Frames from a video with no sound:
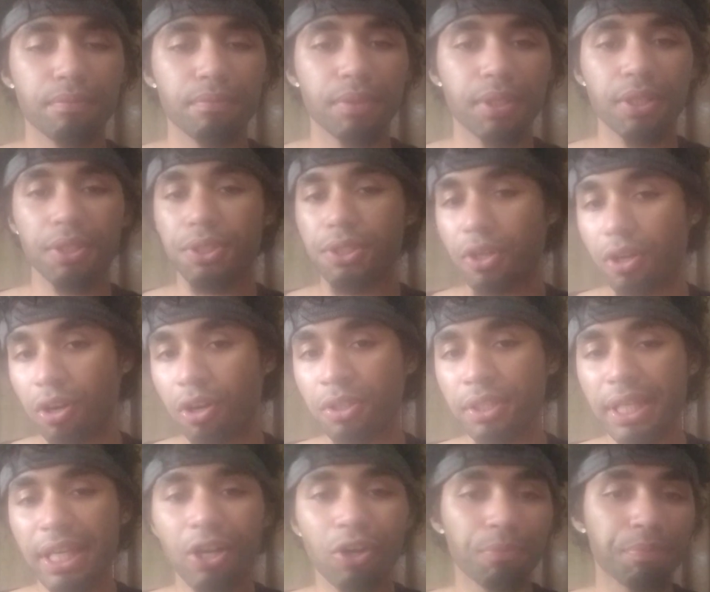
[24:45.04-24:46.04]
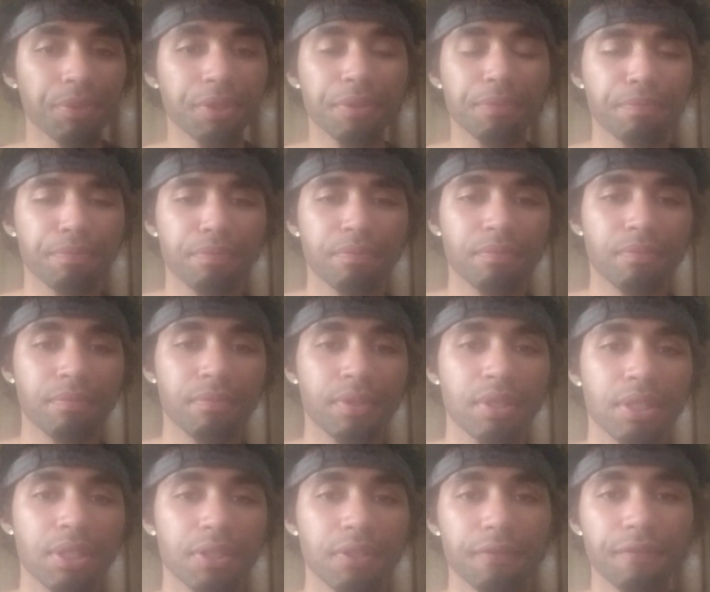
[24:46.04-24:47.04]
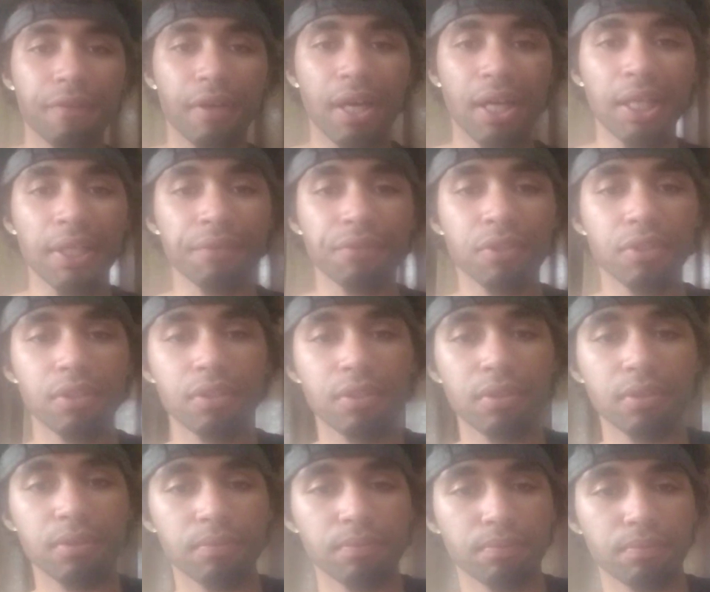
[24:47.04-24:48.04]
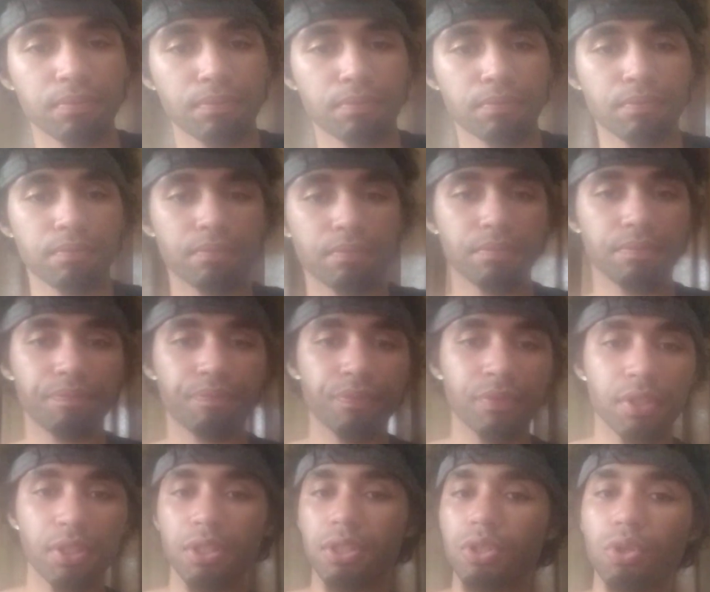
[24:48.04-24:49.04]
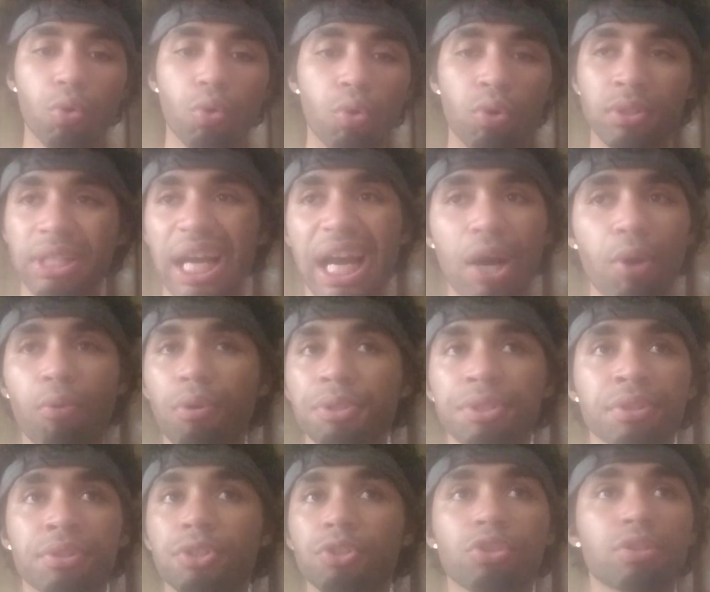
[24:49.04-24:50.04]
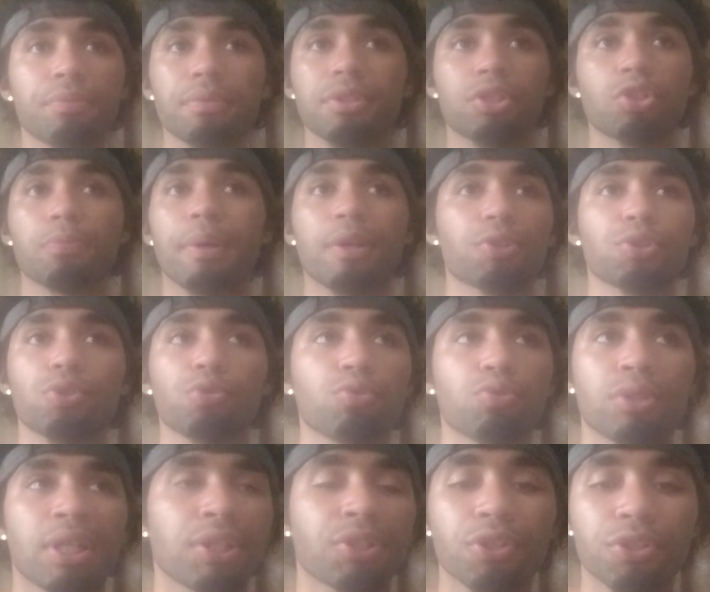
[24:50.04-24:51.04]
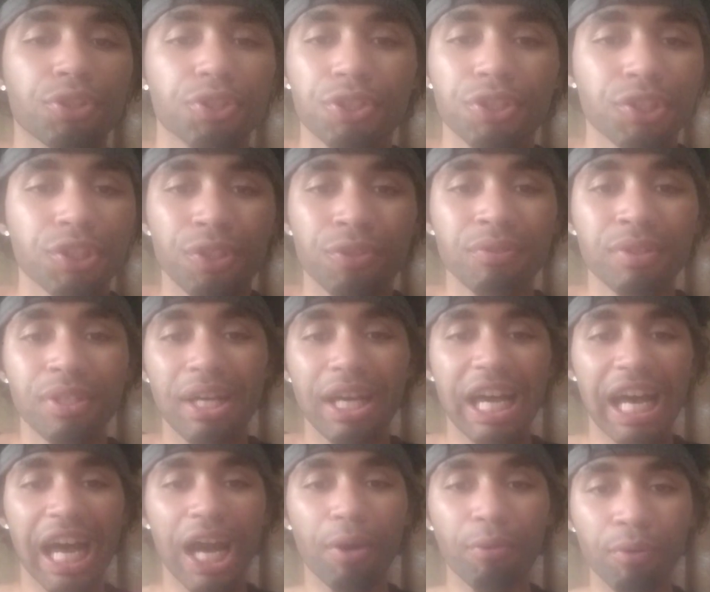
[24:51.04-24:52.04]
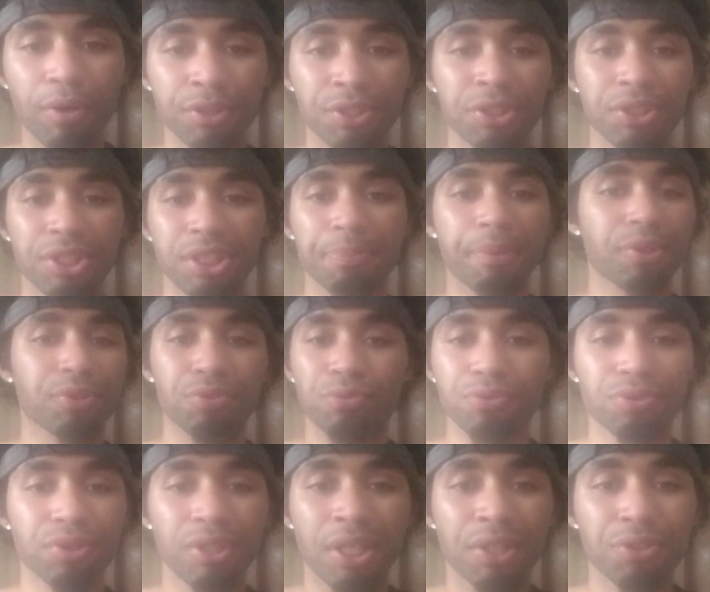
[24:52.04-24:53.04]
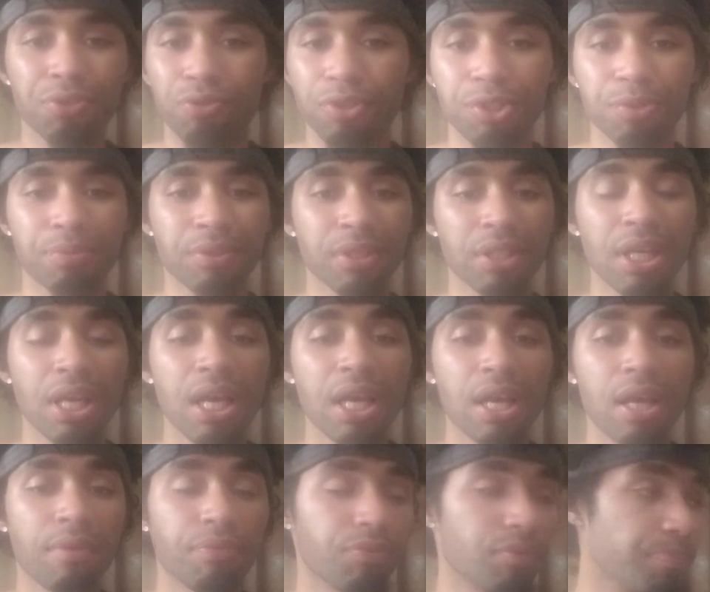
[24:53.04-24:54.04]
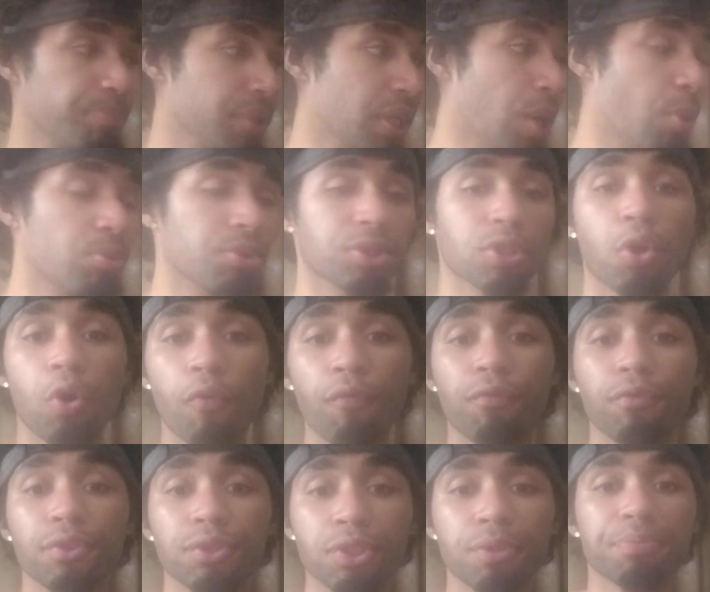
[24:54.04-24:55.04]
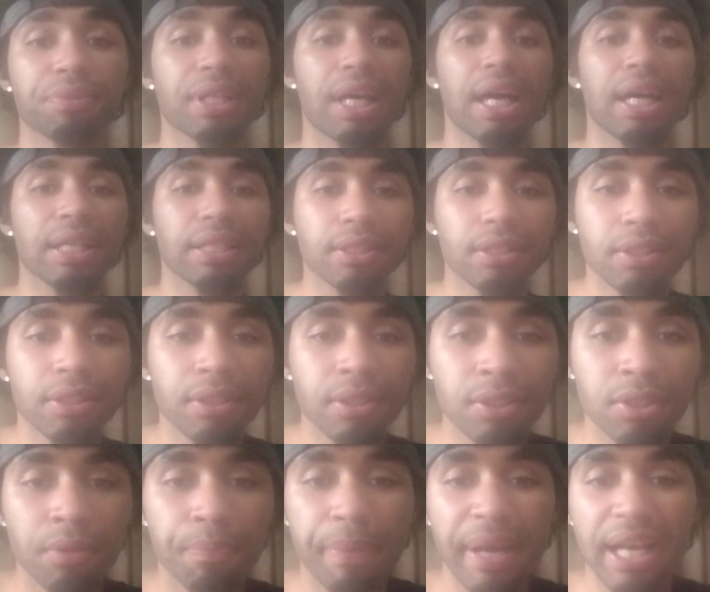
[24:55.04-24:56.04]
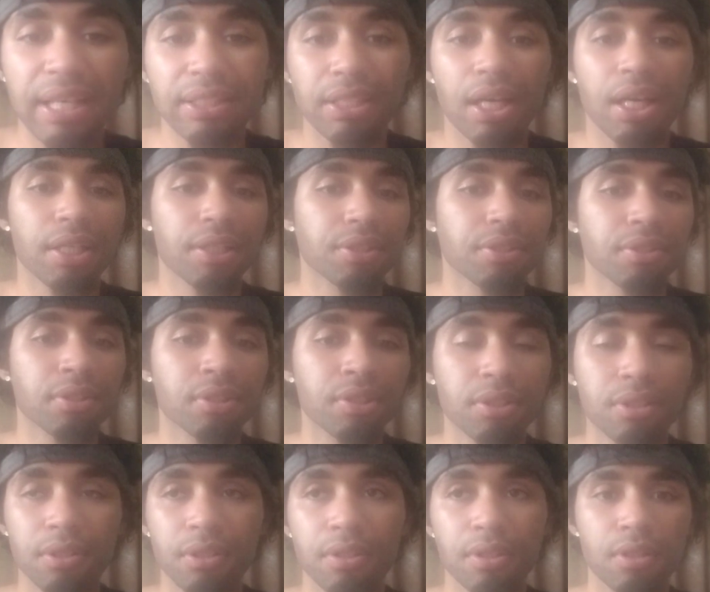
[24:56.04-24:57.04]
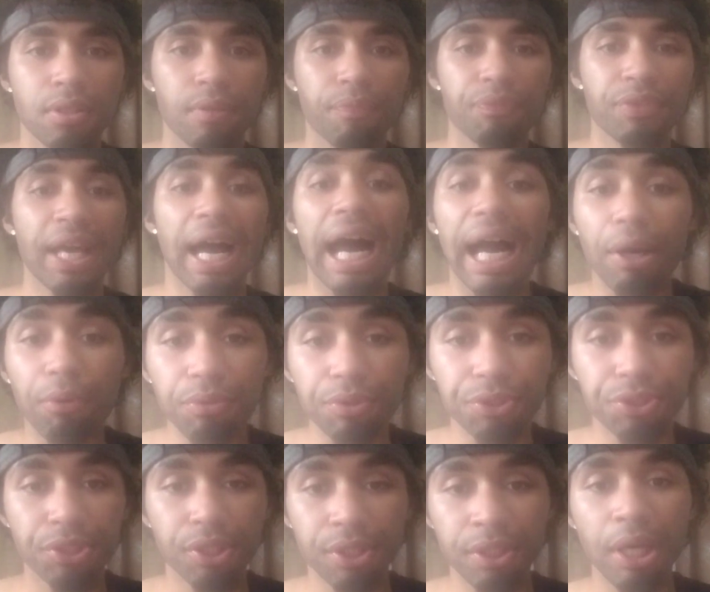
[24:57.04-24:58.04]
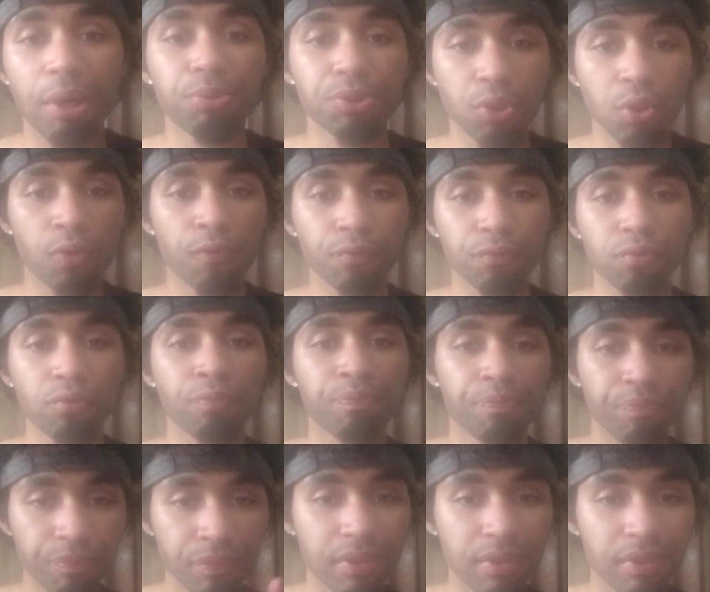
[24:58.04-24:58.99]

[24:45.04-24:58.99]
Because God helped me, survived. And of course, I wasn't sick about suicide. No. I wasn't sick about suicide, trust me. But I was going through some anxieties, some bad anxieties that I would say I was going through.